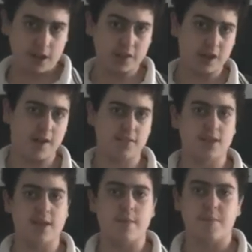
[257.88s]
other half of
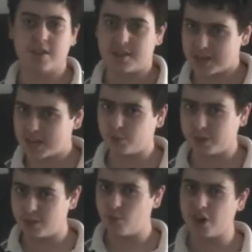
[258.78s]
the team have been
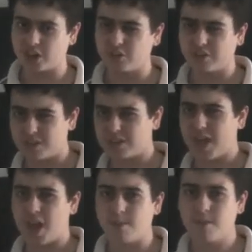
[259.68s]
secretly working on this
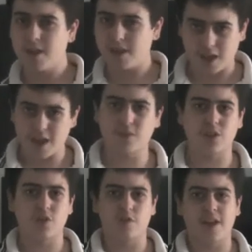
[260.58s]
game ever
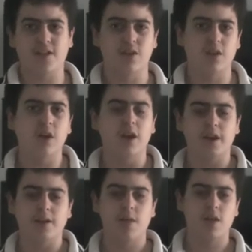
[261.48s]
since
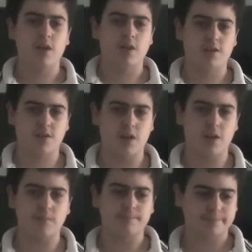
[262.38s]
2009.
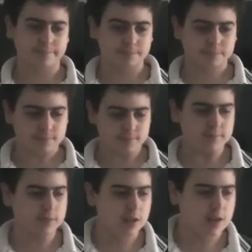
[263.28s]
So
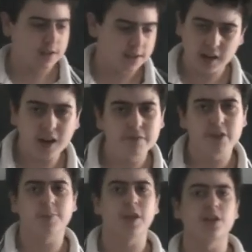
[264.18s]
that kind of
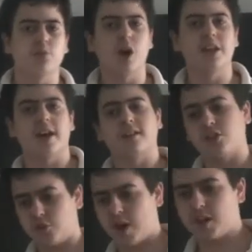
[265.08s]
explains why they had
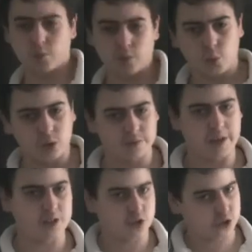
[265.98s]
the trailer and all of
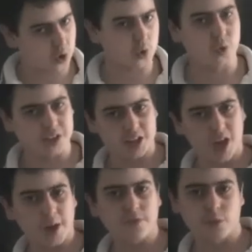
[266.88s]
that so quickly
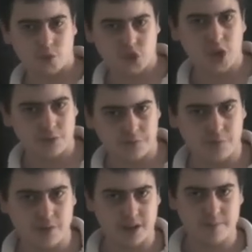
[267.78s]
after Uncharted
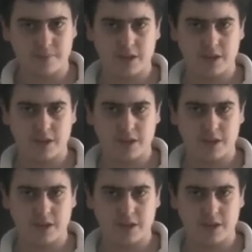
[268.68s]
3.